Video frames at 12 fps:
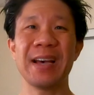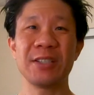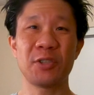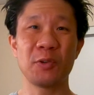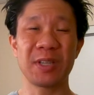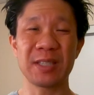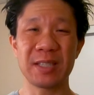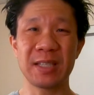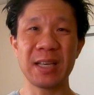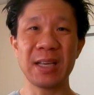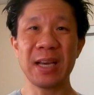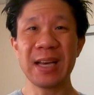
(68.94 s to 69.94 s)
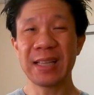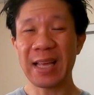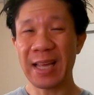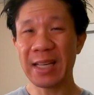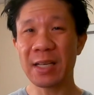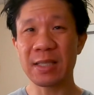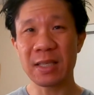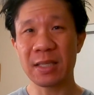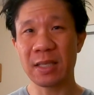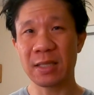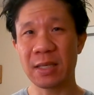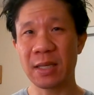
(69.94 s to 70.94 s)
As you can see, the
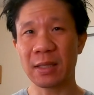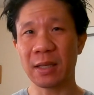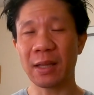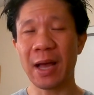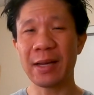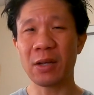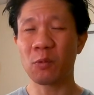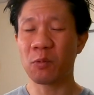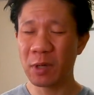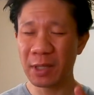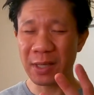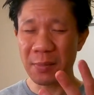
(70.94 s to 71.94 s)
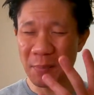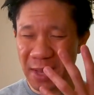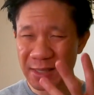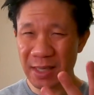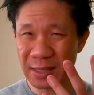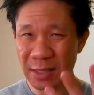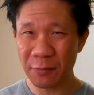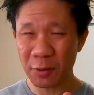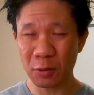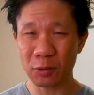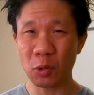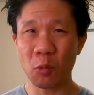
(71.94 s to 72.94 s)
inconsistency in the lighting really makes it
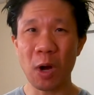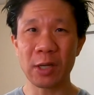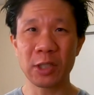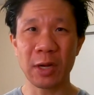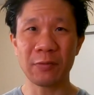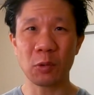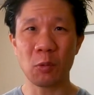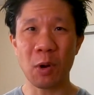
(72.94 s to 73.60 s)
difficult to watch after a